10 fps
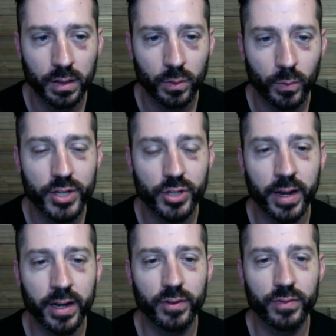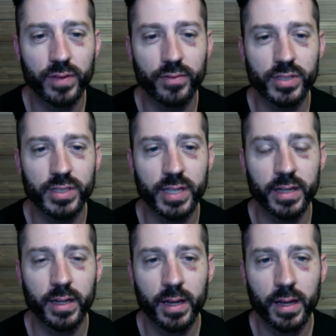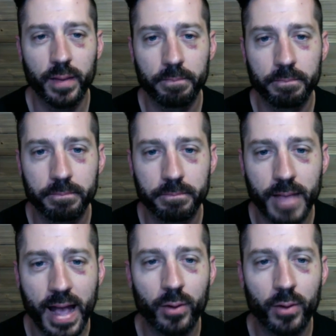Raise your hand if you've ever said, I